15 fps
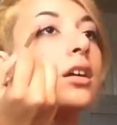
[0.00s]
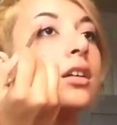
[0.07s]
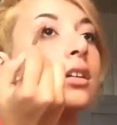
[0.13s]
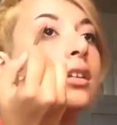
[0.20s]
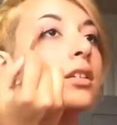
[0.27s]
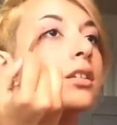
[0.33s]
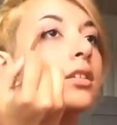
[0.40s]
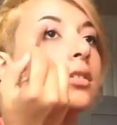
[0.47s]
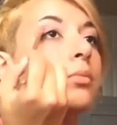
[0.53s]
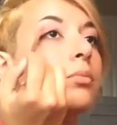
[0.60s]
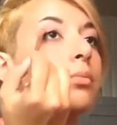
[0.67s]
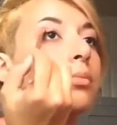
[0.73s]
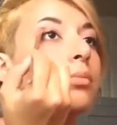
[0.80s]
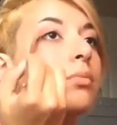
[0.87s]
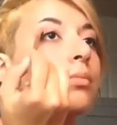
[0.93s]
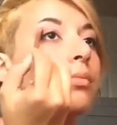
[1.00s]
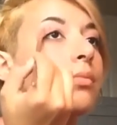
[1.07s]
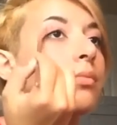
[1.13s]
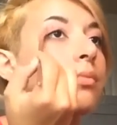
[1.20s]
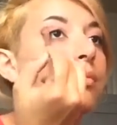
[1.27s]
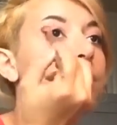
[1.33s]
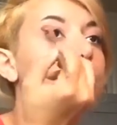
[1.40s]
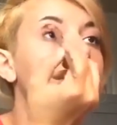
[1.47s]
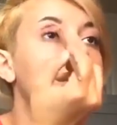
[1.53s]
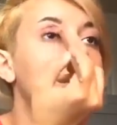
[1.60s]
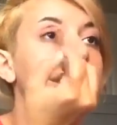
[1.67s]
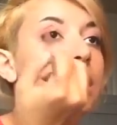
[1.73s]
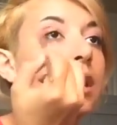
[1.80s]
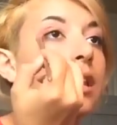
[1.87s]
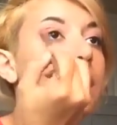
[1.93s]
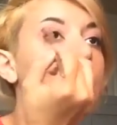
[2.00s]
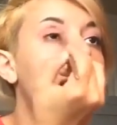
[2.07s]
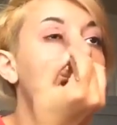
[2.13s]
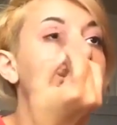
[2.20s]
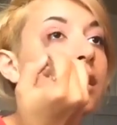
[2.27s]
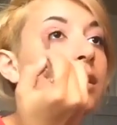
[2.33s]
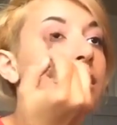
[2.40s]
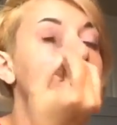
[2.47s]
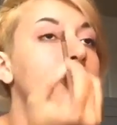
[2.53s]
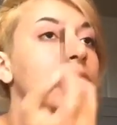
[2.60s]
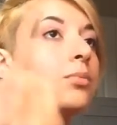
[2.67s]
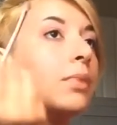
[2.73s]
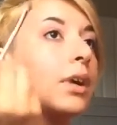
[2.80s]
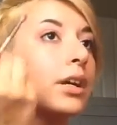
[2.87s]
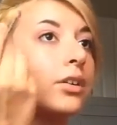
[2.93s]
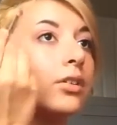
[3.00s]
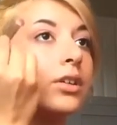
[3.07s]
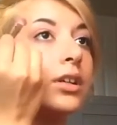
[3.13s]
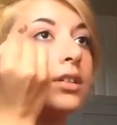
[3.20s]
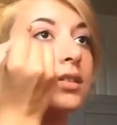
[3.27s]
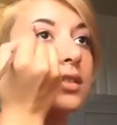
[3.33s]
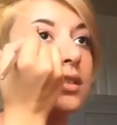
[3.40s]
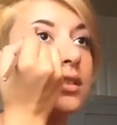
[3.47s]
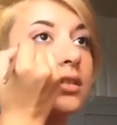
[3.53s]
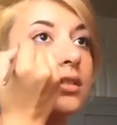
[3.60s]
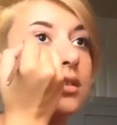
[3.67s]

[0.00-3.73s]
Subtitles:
and blend that into my crease.